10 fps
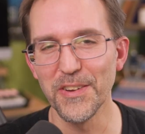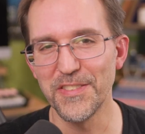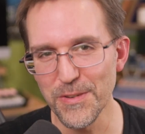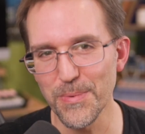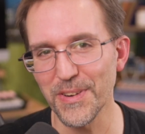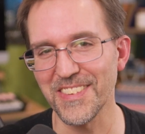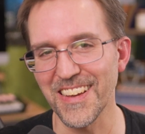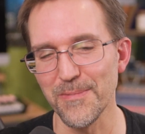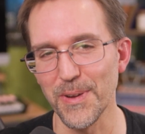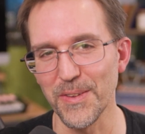are super
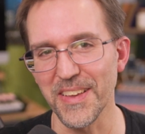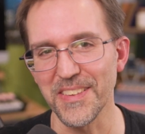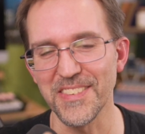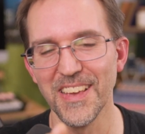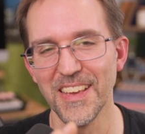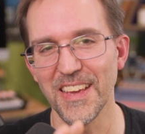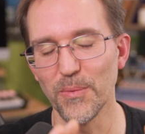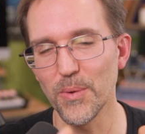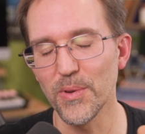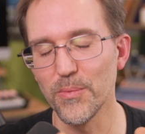excited about this, and we would